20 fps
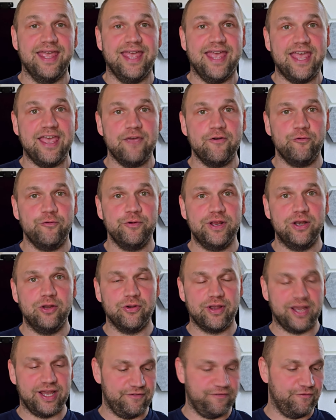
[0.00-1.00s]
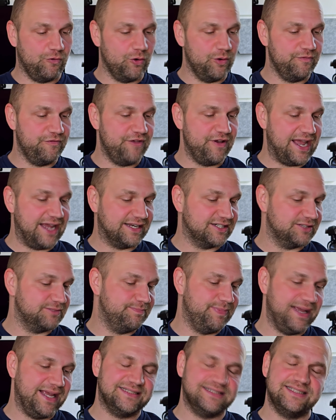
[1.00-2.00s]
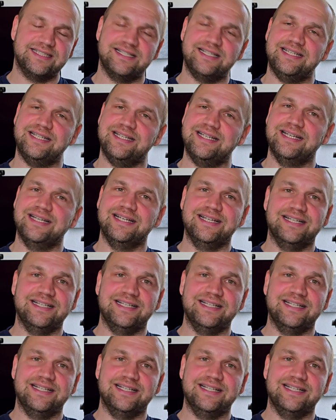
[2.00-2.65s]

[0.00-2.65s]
If we look at the form factor, basically